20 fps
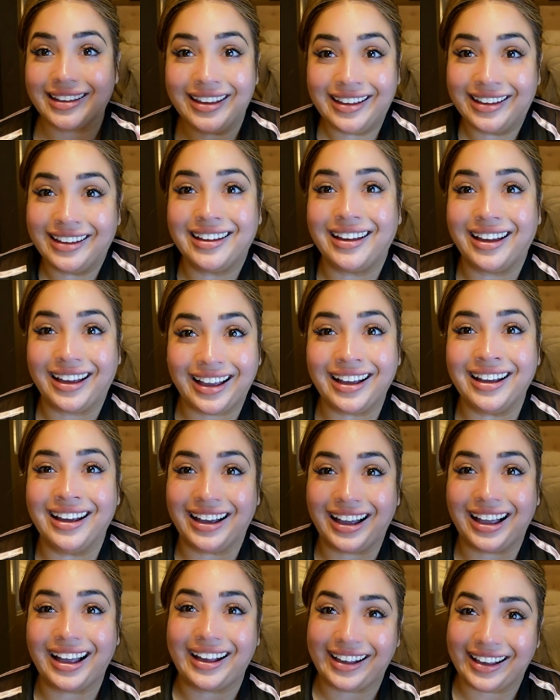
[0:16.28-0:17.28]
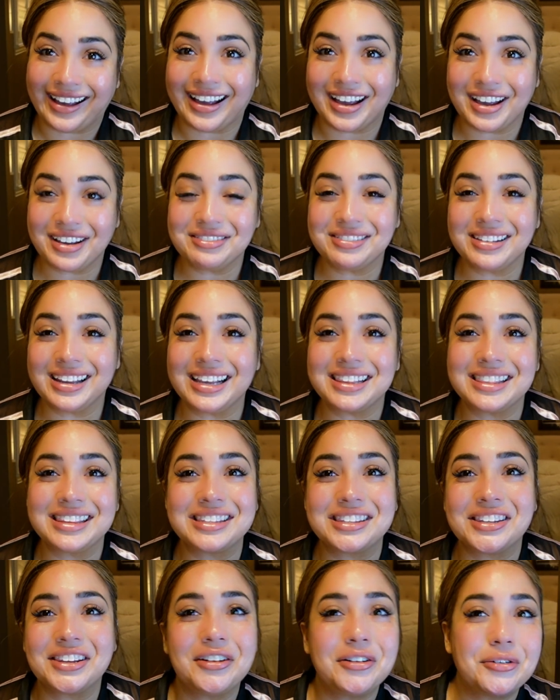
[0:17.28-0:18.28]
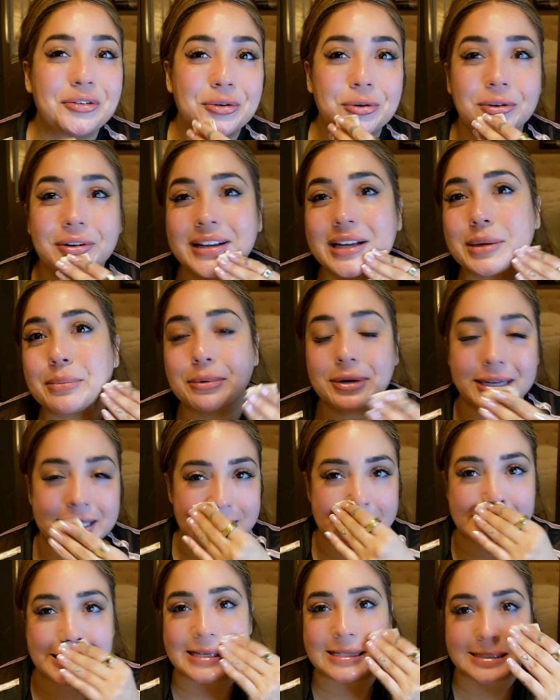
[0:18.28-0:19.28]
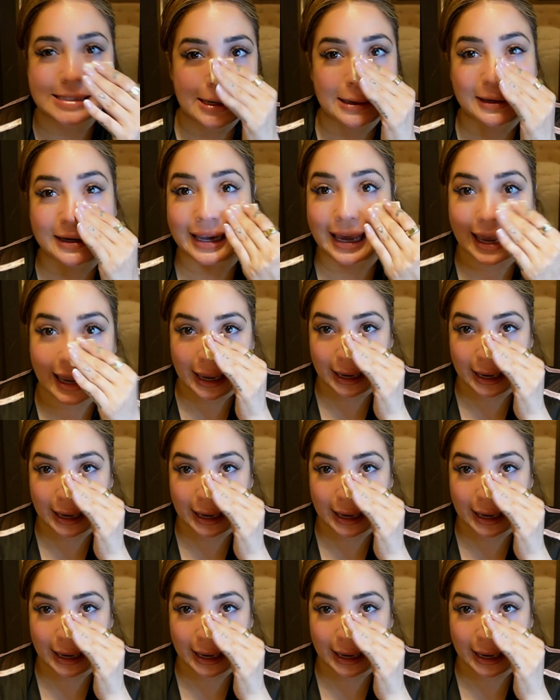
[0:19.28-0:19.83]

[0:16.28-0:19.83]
I'm like the little Nordic princess, okay?